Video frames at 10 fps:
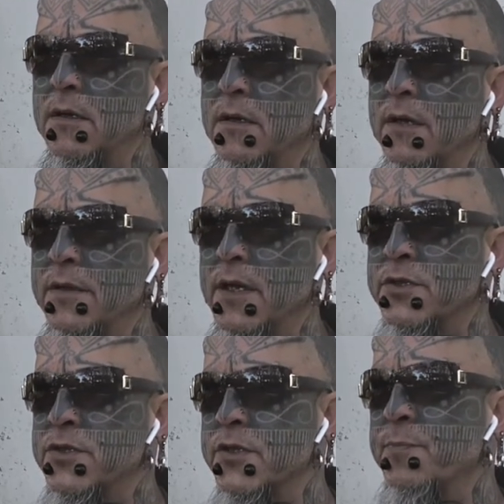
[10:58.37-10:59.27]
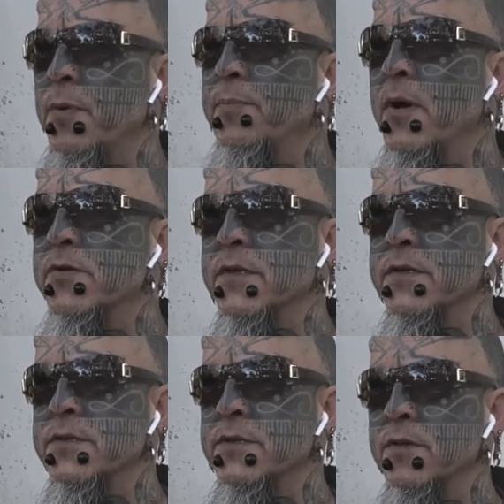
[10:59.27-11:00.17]
that she is proposing
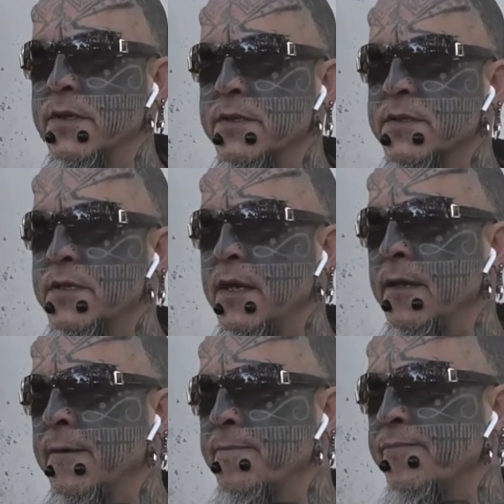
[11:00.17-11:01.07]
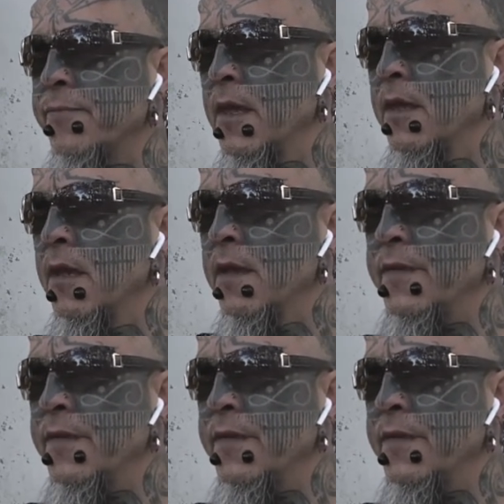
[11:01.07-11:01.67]
is doing is saying that